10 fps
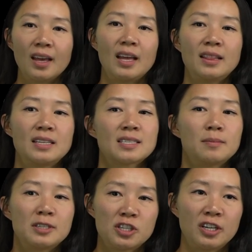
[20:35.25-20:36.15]
In this
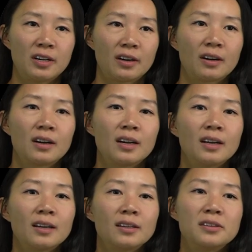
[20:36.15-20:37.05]
image here,
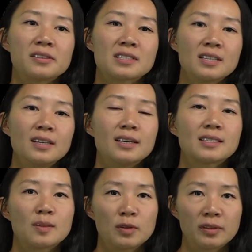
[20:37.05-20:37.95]
you can see a
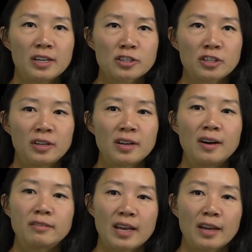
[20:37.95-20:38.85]
simulation
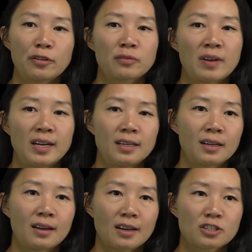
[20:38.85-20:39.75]
of a threaded
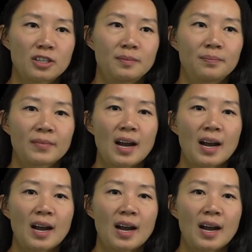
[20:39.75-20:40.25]
connection,